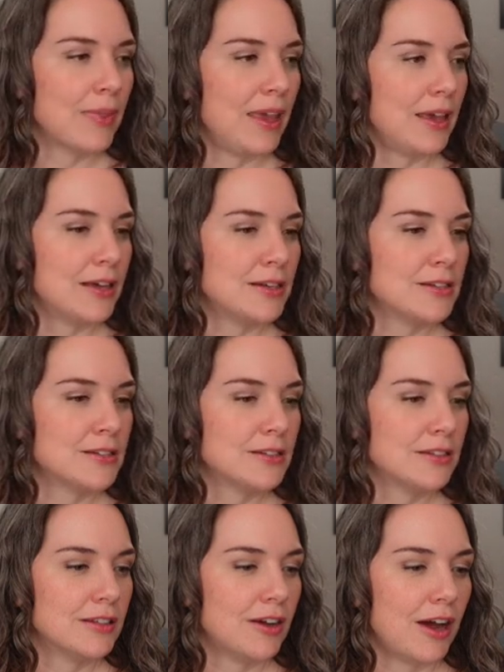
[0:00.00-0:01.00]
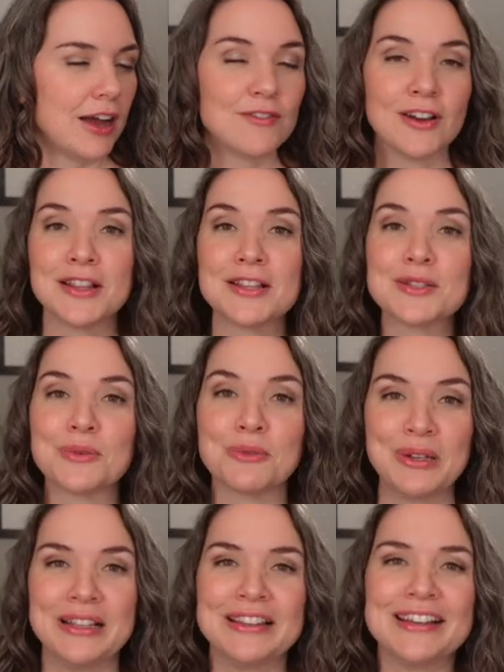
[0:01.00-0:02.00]
And I find this
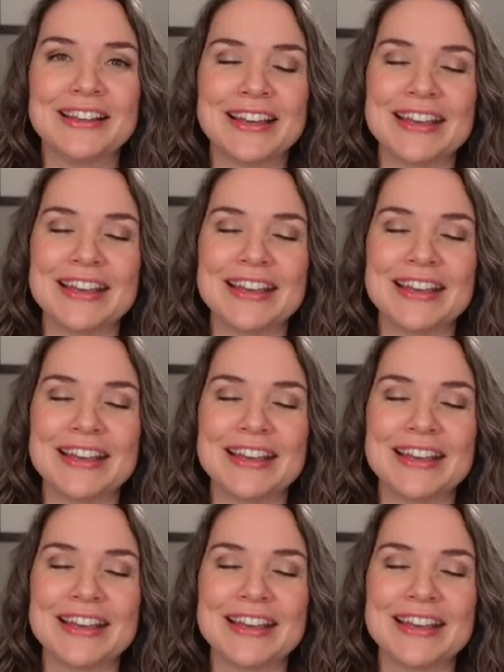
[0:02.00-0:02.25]
really